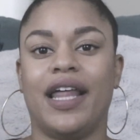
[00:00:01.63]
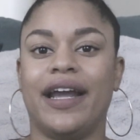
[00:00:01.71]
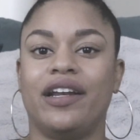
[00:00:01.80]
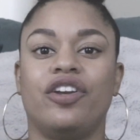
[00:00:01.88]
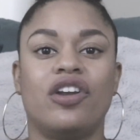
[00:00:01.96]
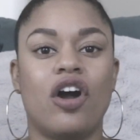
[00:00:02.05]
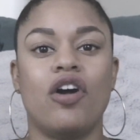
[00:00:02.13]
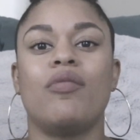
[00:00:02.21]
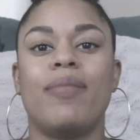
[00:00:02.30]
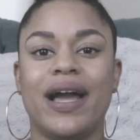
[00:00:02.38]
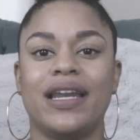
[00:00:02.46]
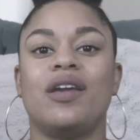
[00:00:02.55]
Like,
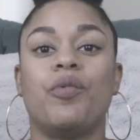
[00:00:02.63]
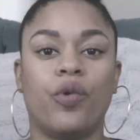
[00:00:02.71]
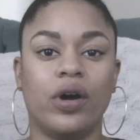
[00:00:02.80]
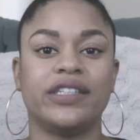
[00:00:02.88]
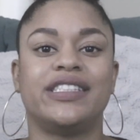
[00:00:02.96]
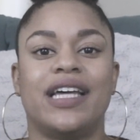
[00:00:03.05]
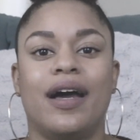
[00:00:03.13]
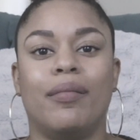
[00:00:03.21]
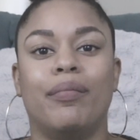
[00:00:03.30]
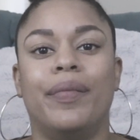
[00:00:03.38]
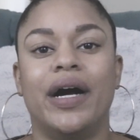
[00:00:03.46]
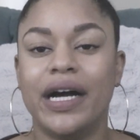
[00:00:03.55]
nobody wants
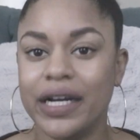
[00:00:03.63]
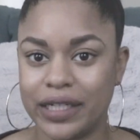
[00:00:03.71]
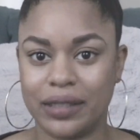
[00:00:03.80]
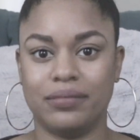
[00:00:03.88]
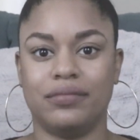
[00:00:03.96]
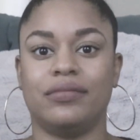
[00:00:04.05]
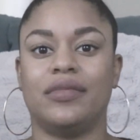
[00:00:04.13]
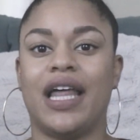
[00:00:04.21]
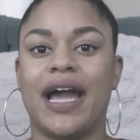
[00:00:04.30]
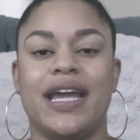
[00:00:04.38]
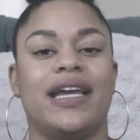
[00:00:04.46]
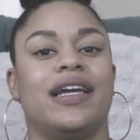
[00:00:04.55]
a bum.
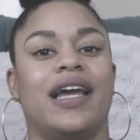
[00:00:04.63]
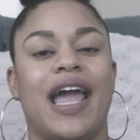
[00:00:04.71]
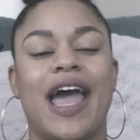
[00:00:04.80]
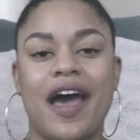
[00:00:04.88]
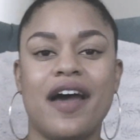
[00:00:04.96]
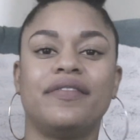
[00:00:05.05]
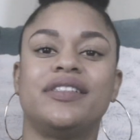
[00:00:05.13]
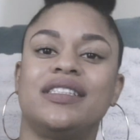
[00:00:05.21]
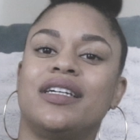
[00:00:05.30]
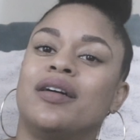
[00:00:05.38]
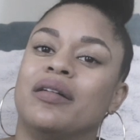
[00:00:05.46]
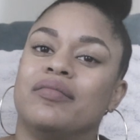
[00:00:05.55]
Like, have
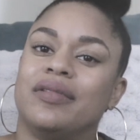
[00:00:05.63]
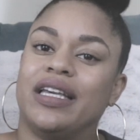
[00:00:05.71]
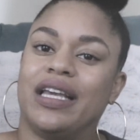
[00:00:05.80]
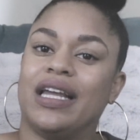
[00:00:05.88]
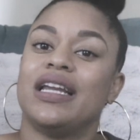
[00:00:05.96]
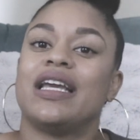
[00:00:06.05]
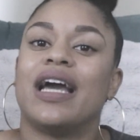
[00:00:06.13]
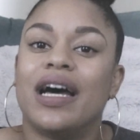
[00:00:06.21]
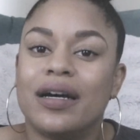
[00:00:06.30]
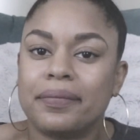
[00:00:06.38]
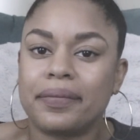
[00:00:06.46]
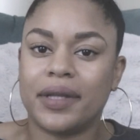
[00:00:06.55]
some giddy
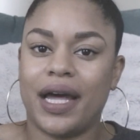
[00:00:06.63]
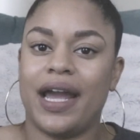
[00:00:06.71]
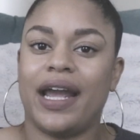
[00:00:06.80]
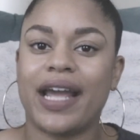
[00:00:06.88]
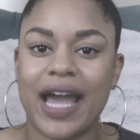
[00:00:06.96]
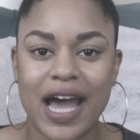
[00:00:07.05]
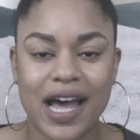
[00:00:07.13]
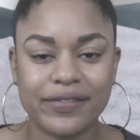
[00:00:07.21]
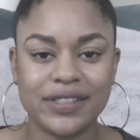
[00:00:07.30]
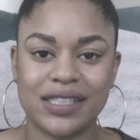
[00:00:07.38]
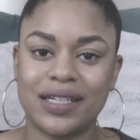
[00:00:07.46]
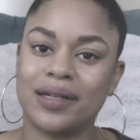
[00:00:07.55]
up. Like,
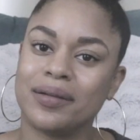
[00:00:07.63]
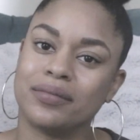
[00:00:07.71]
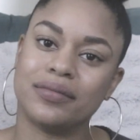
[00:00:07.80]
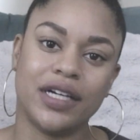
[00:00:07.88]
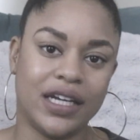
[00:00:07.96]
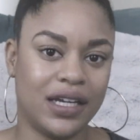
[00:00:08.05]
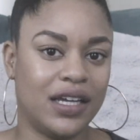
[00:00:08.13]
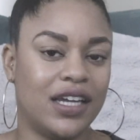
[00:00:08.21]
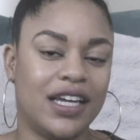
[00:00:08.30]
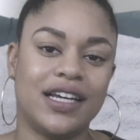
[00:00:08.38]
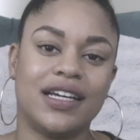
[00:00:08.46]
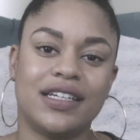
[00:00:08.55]
have some,
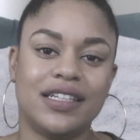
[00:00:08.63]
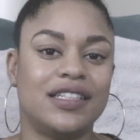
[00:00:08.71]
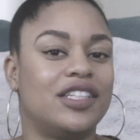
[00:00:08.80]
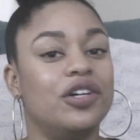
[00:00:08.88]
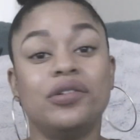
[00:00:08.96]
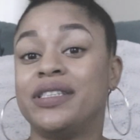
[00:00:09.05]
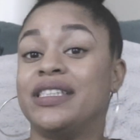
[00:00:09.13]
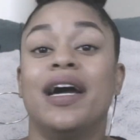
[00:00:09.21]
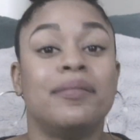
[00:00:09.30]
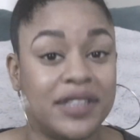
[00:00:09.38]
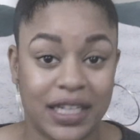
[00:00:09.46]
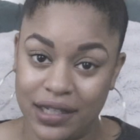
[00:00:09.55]
do
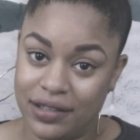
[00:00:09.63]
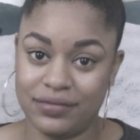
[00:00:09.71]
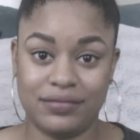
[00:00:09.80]
something.